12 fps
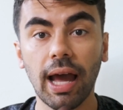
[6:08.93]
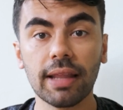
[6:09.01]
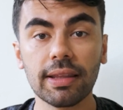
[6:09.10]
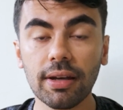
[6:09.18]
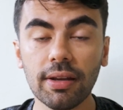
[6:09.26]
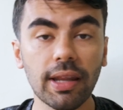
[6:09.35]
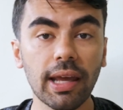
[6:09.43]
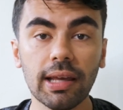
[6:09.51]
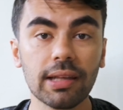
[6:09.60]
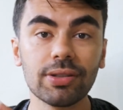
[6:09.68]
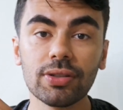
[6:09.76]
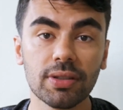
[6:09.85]
At the end of the day,
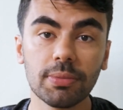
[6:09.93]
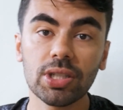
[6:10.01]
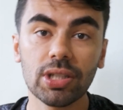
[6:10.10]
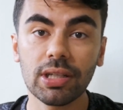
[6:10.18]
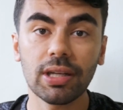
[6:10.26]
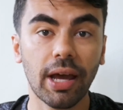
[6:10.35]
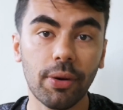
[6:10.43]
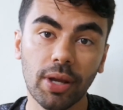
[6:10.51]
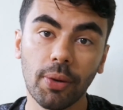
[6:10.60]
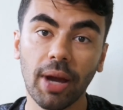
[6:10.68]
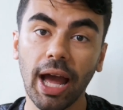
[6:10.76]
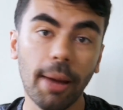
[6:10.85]
it's just a machine. I don't
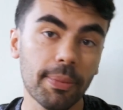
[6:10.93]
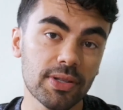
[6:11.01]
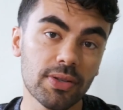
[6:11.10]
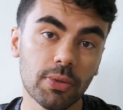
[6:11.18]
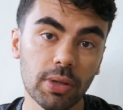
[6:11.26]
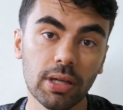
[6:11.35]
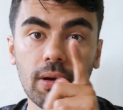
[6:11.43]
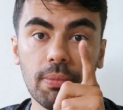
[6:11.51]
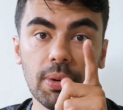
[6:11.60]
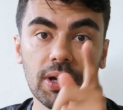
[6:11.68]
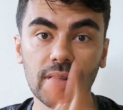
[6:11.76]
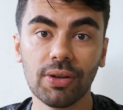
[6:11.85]
care what happens to it,
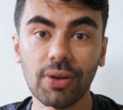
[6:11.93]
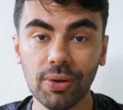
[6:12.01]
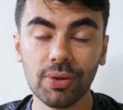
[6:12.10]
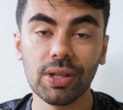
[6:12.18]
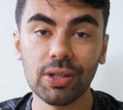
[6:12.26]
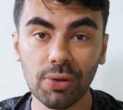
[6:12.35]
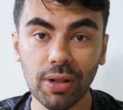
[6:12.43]
but your